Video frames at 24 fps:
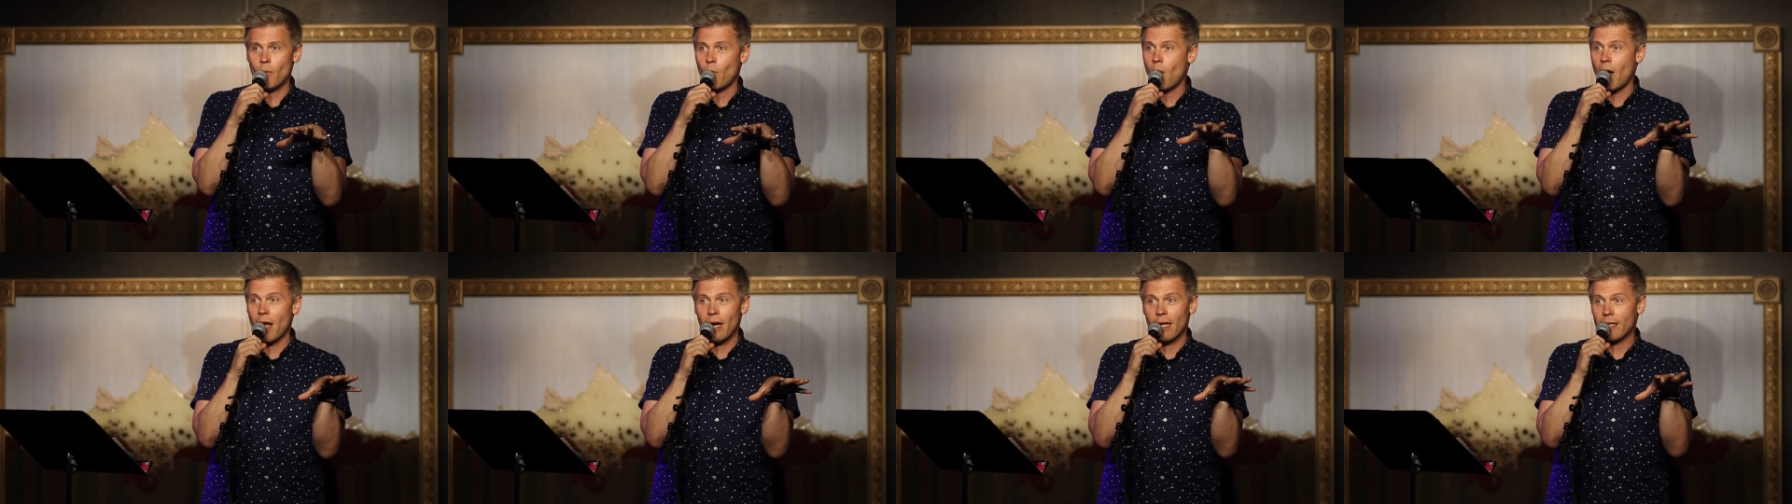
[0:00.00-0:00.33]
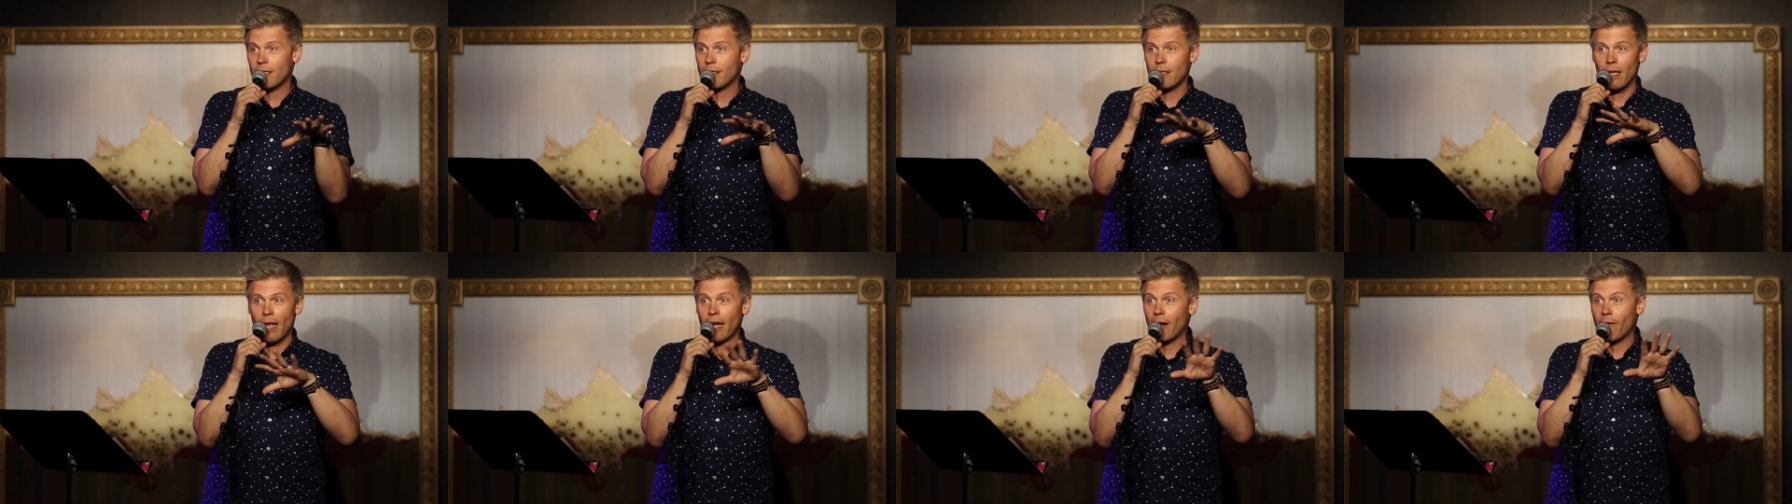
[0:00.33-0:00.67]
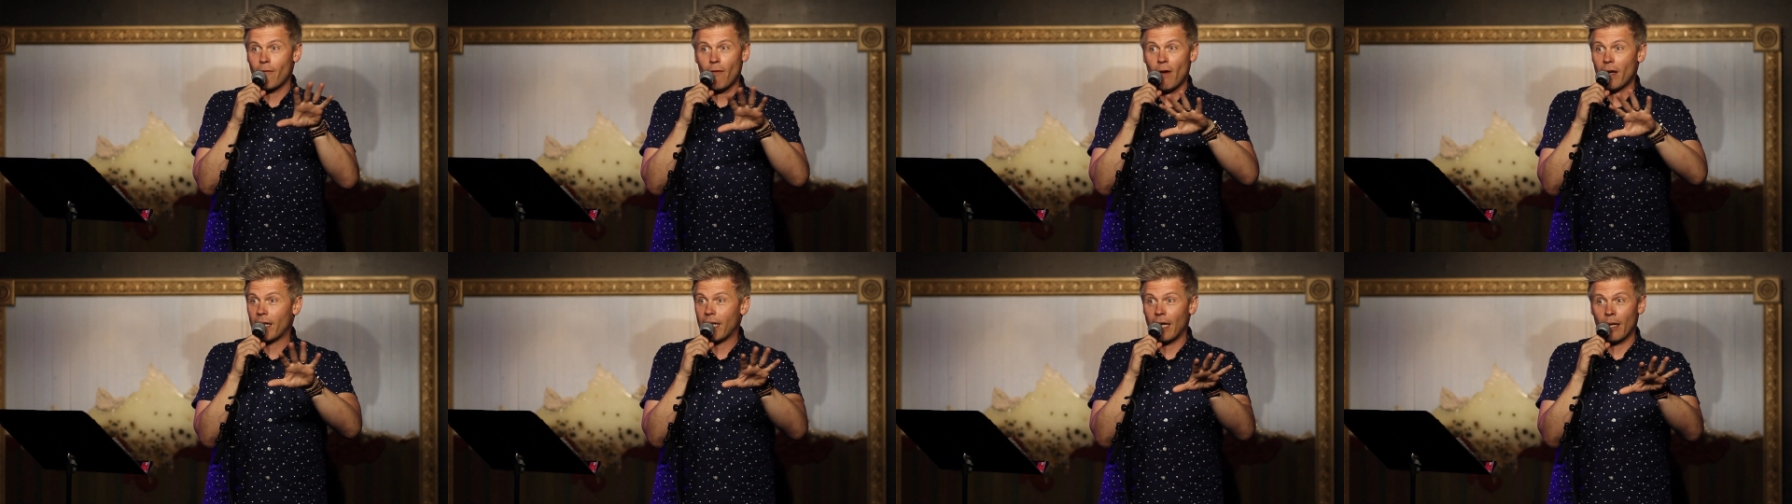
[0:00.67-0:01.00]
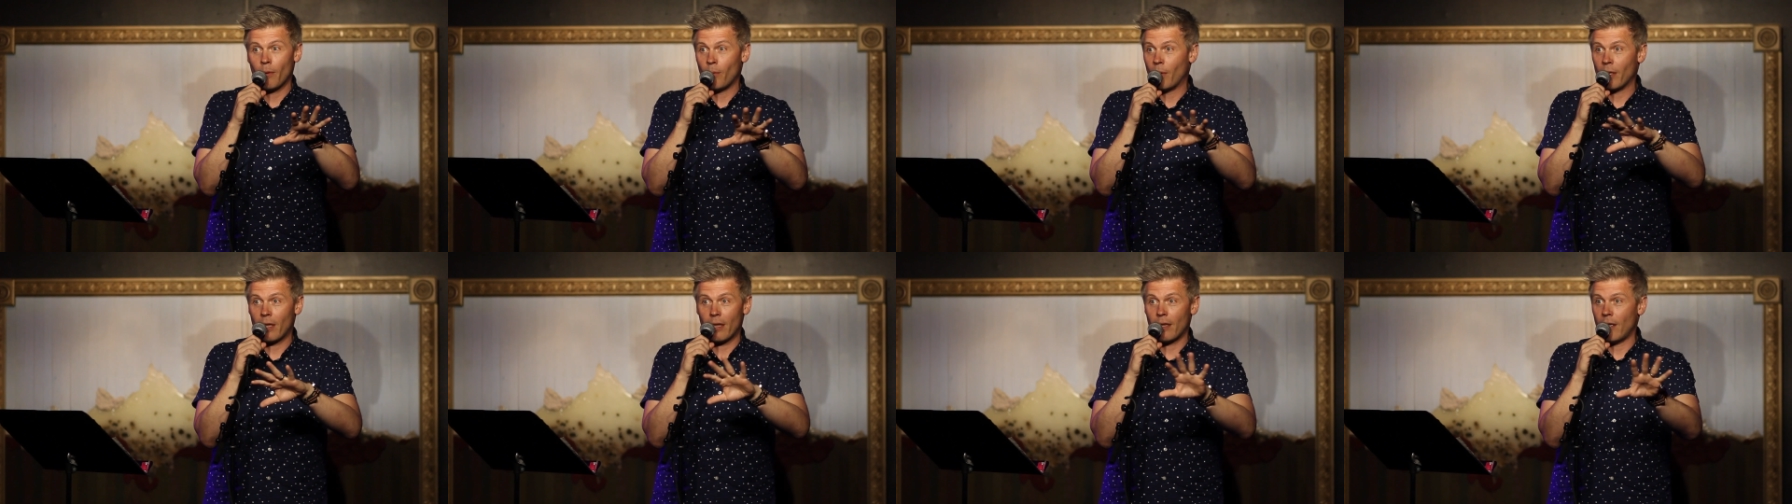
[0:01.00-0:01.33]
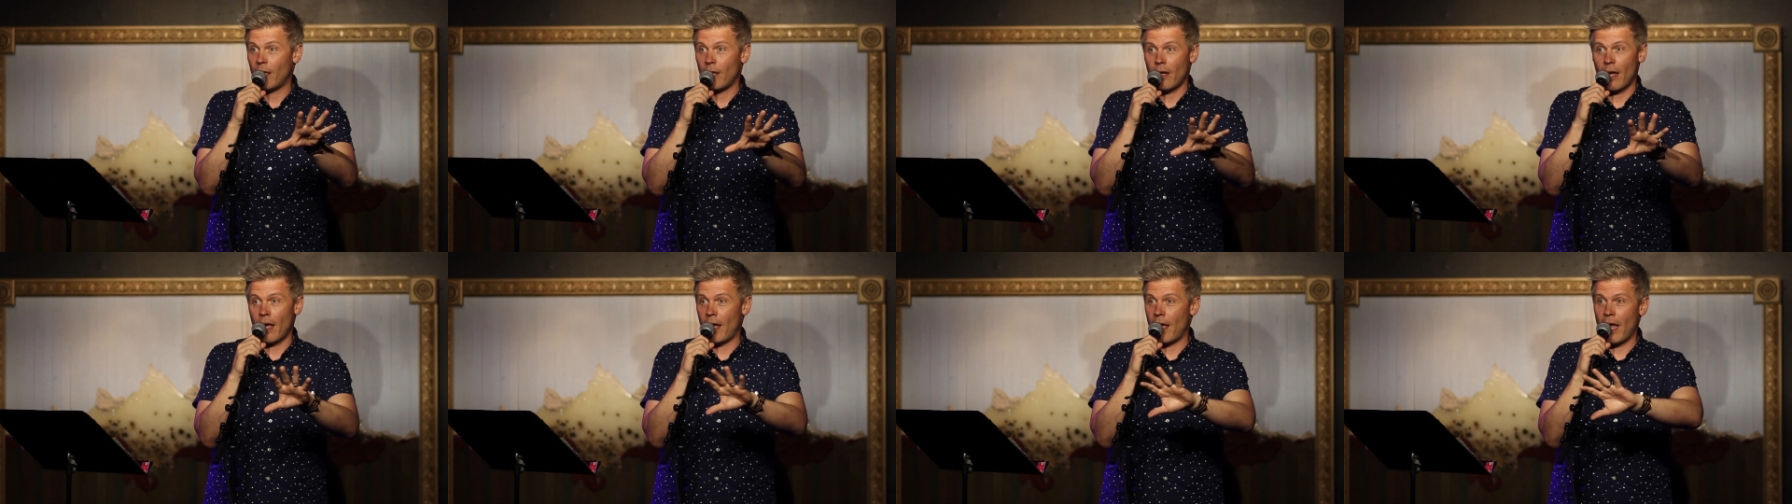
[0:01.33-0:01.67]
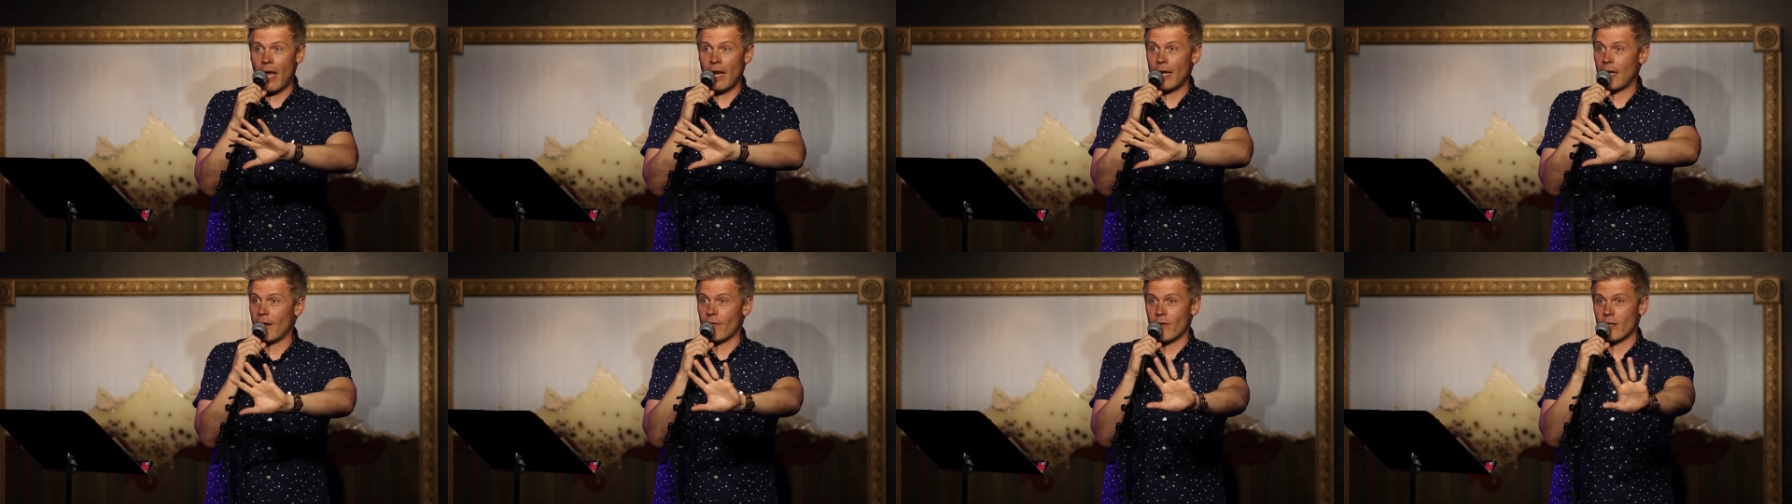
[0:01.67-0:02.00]
want us like fucking with uh,
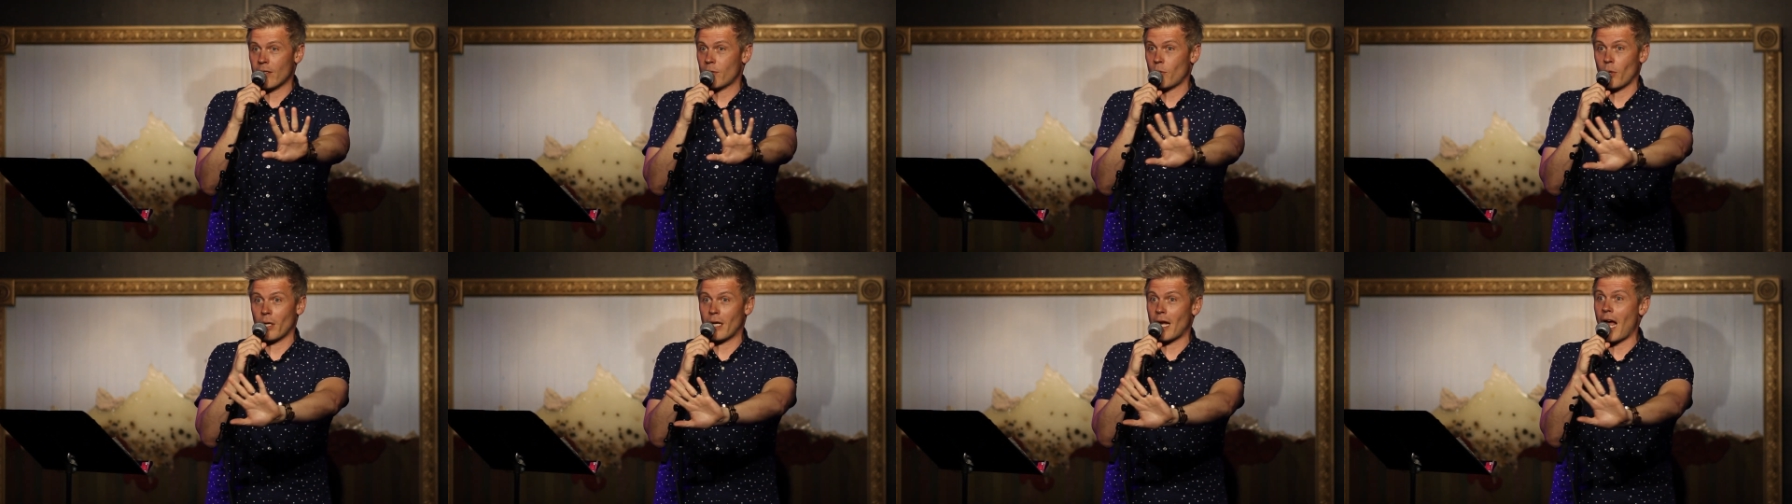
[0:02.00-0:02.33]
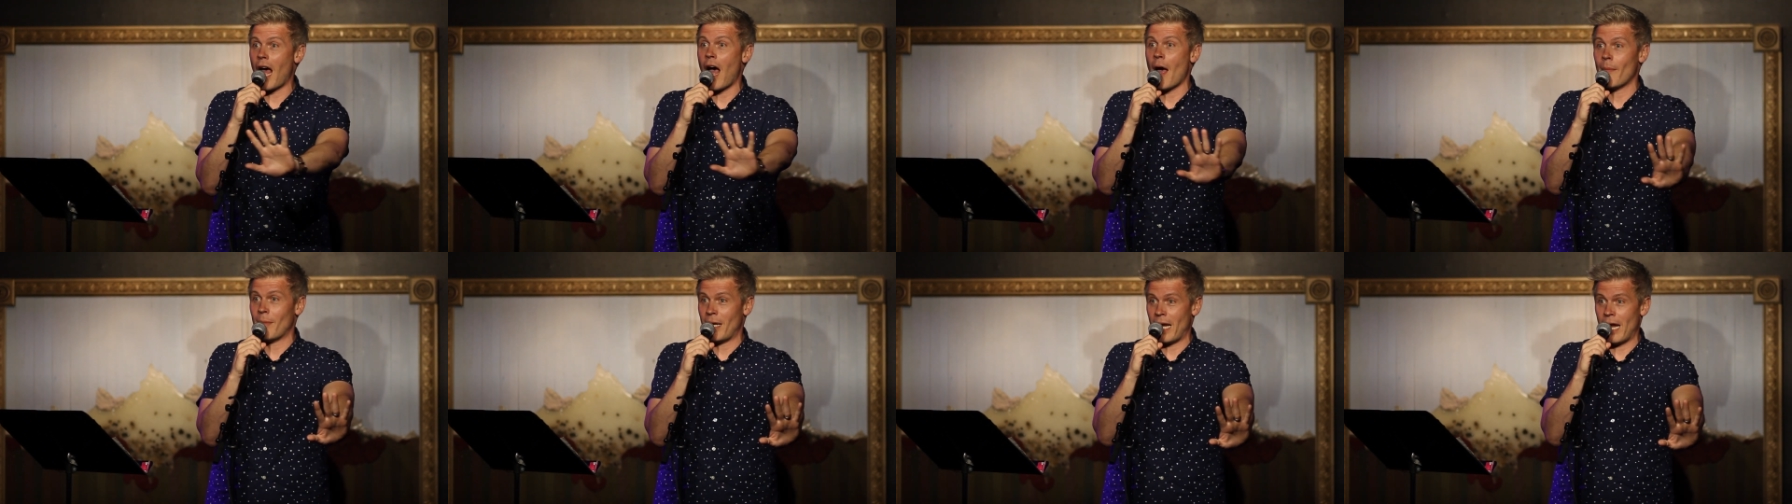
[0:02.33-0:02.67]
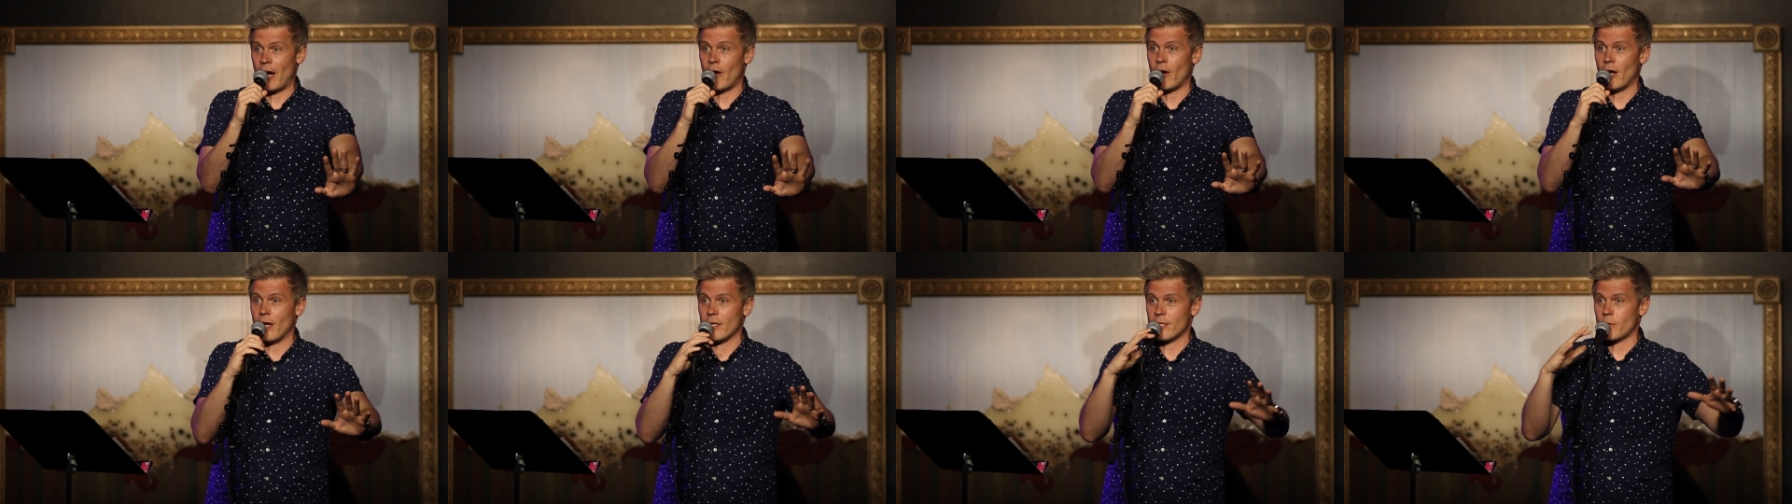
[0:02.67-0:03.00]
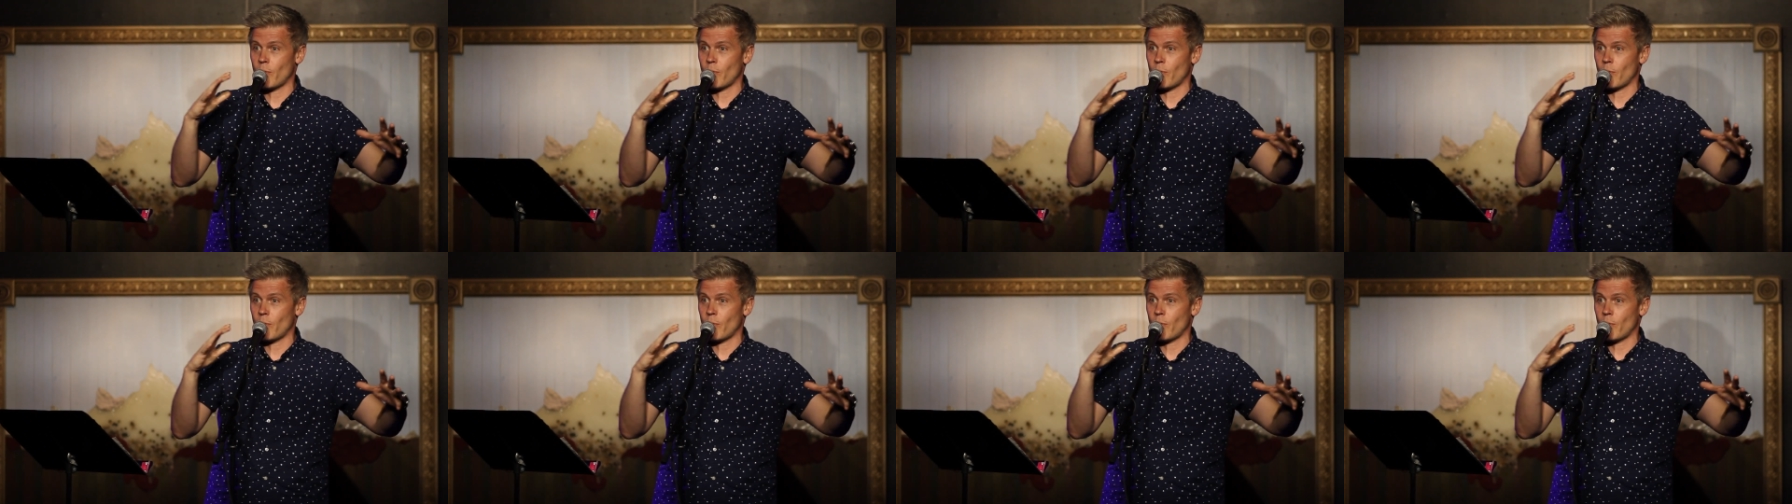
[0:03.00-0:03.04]
any of the sort of common areas.